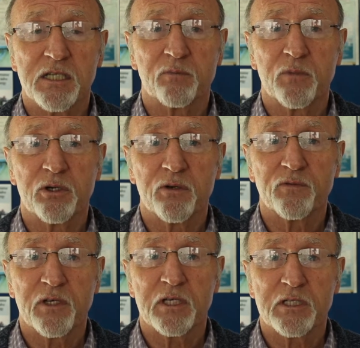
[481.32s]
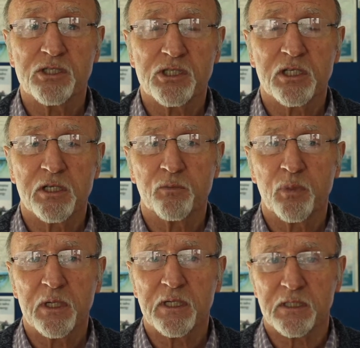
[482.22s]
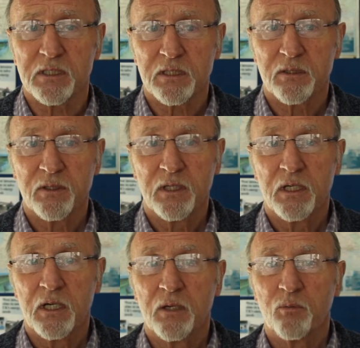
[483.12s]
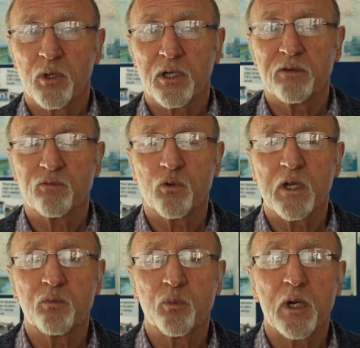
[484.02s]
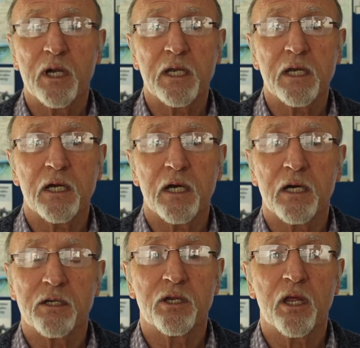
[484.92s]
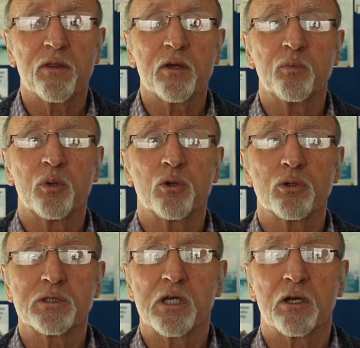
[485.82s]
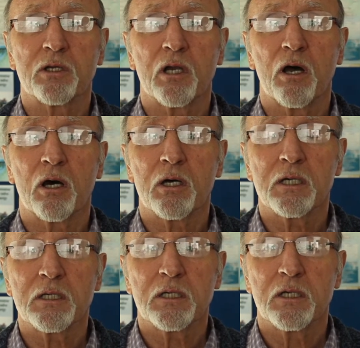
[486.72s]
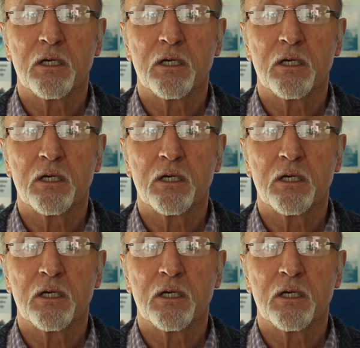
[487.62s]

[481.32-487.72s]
number of years to complete. But if we bring another port online,